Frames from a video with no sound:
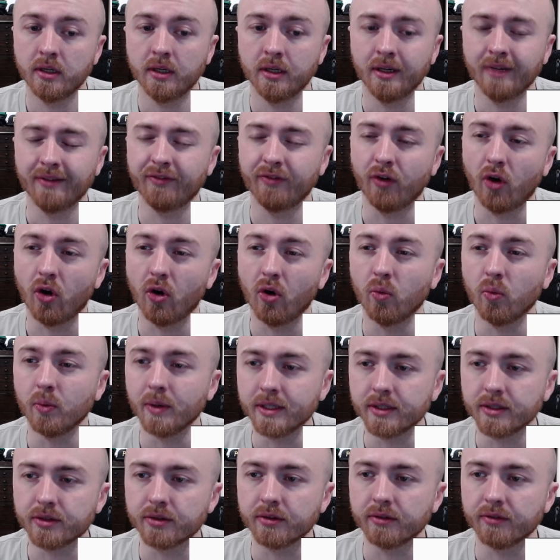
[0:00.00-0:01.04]
fall
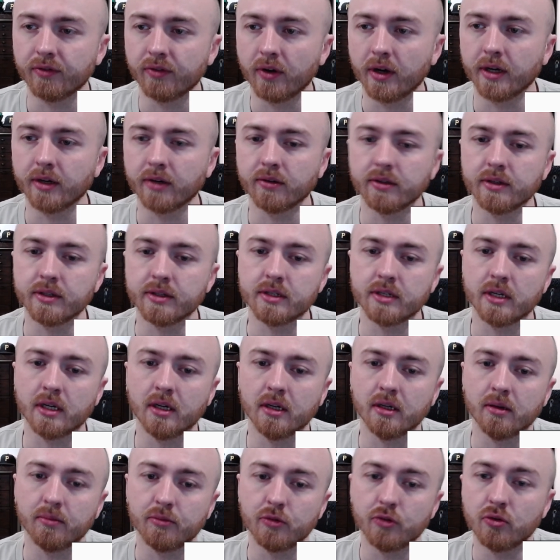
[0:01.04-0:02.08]
winter fragrance.
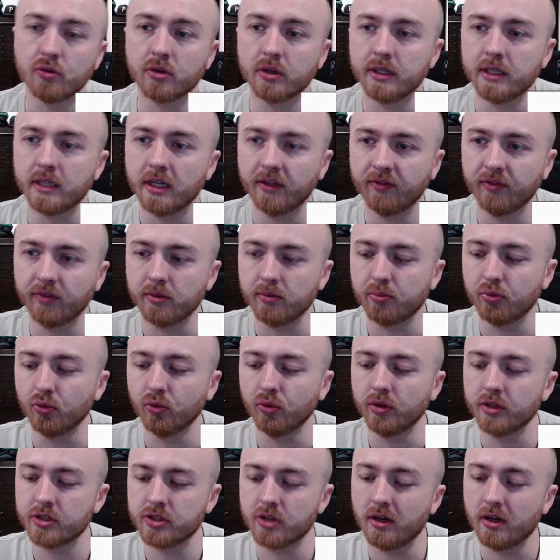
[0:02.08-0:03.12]
You could definitely pull
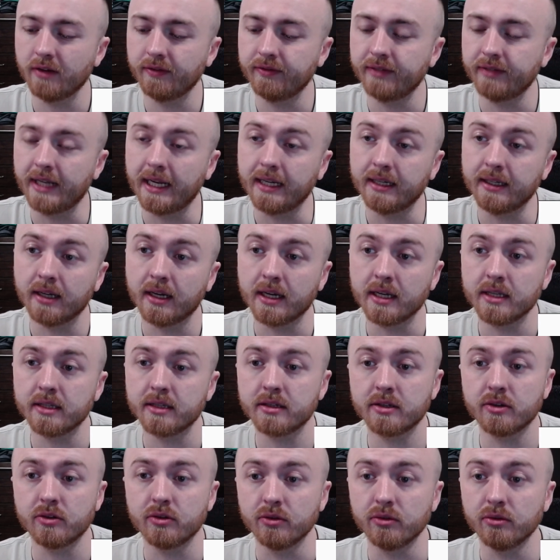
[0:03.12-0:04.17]
this off date nights
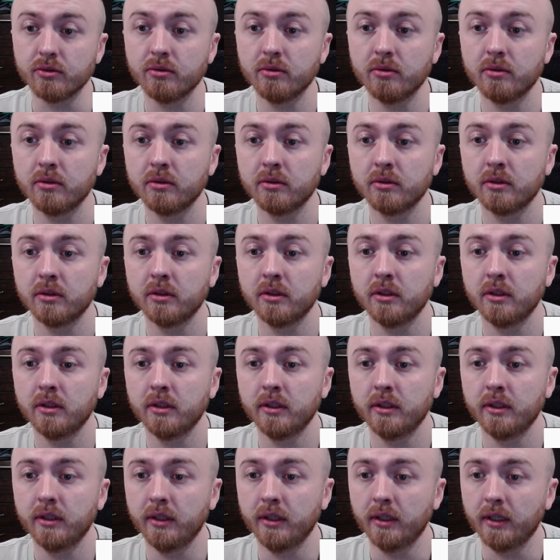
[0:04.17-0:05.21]
too.
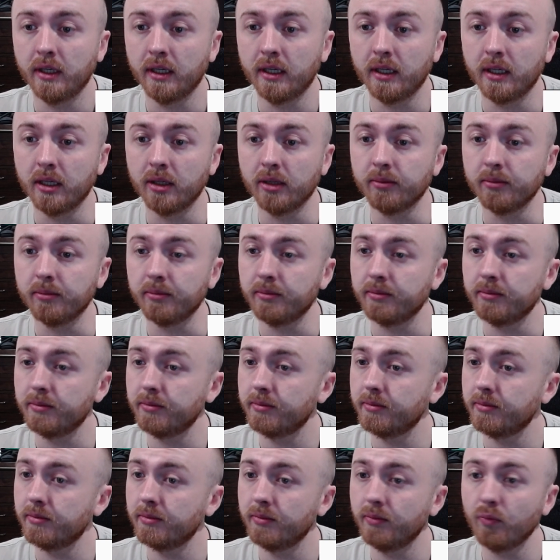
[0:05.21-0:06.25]
Um,
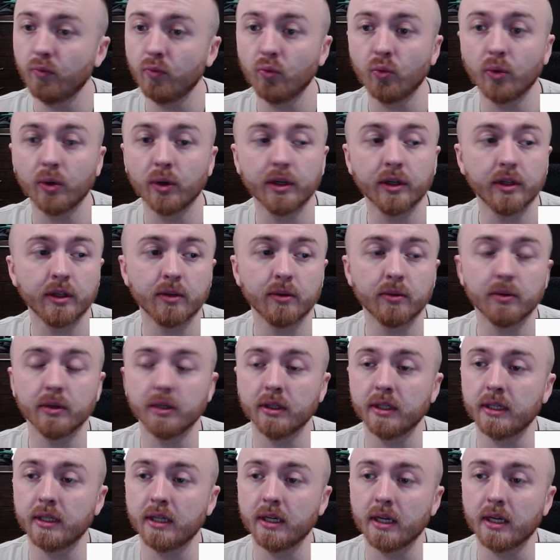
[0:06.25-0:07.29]
Really, really
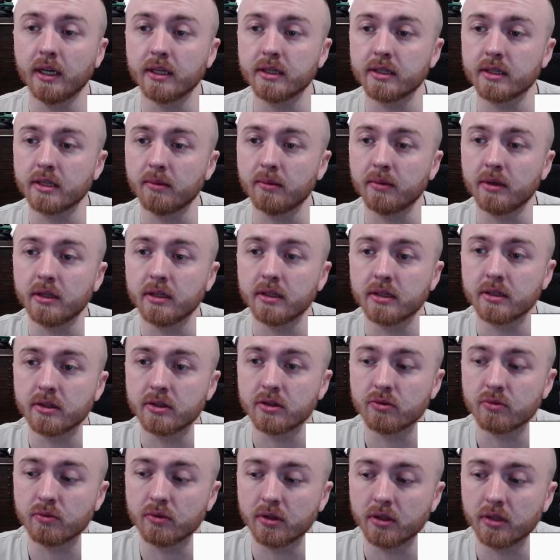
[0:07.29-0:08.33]
nice. I mean, this is
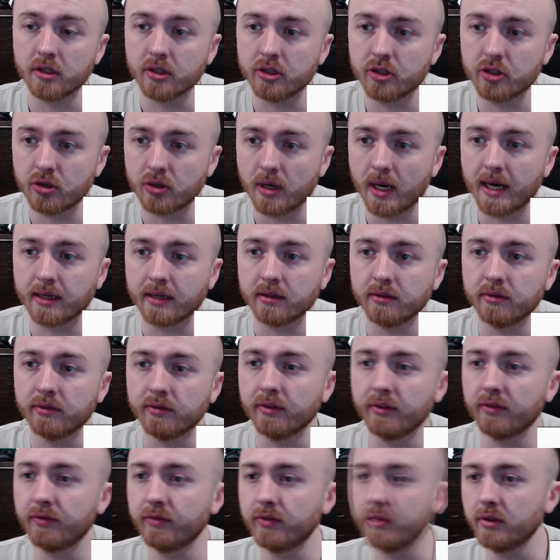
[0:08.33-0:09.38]
really attractive. I
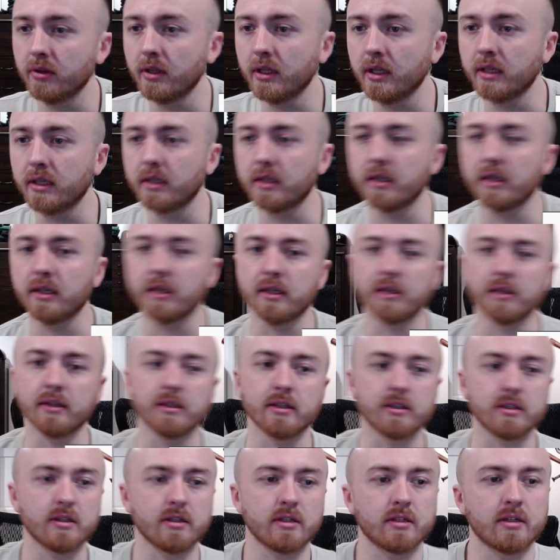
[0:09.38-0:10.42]
feel like
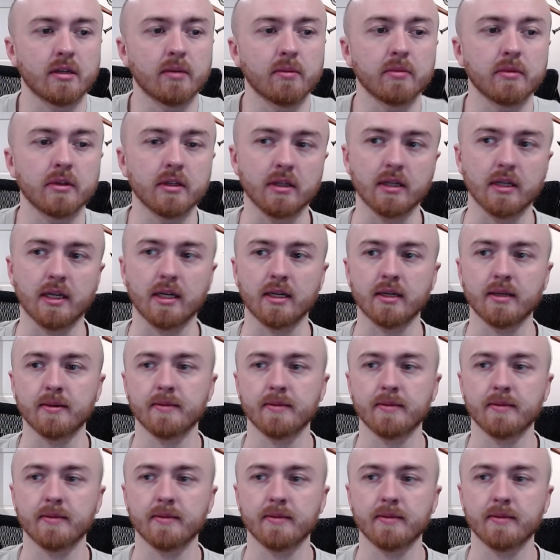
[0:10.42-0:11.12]
this is something that